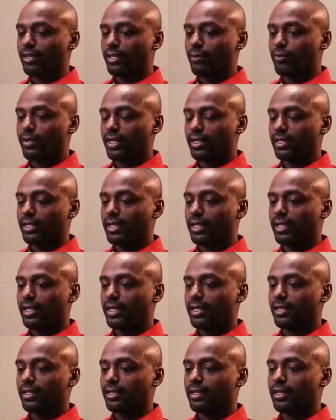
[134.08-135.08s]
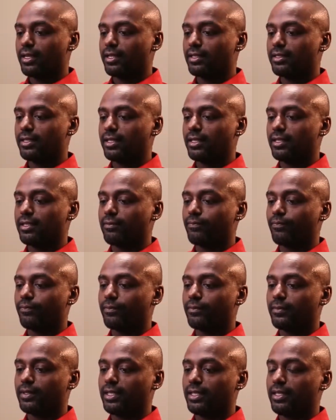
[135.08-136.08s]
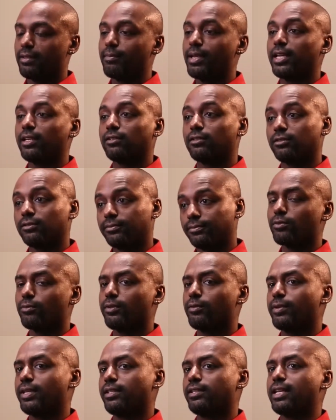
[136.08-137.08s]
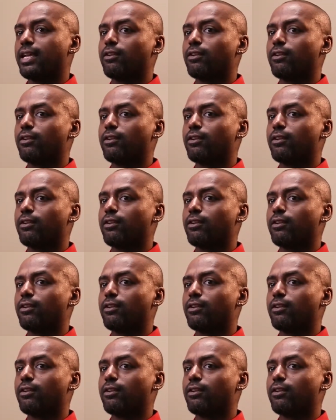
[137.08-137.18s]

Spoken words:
we went and did the medical. So we went